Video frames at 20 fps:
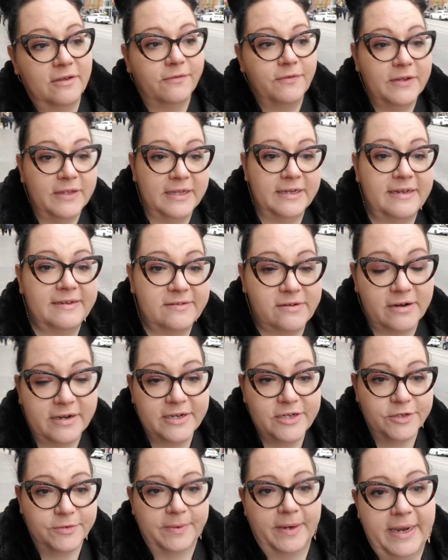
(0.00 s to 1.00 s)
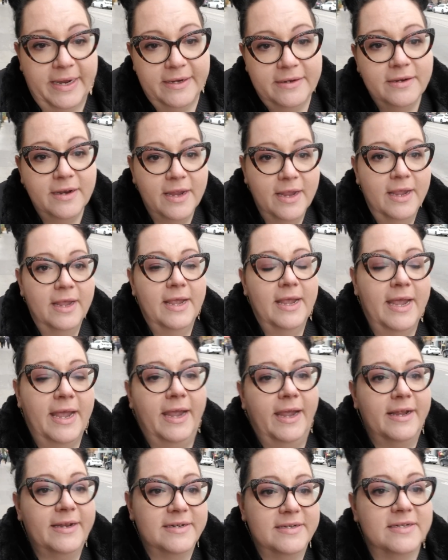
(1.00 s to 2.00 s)
feel like it's starting to rain
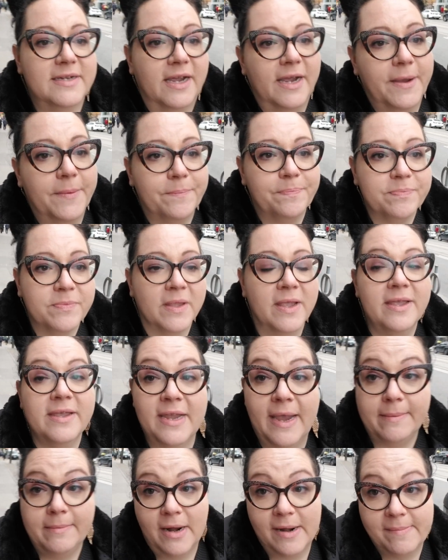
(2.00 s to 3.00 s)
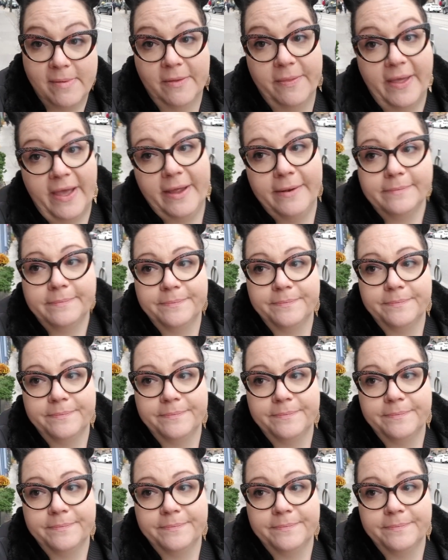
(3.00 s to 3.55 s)
and um, yeah, I'm not about that.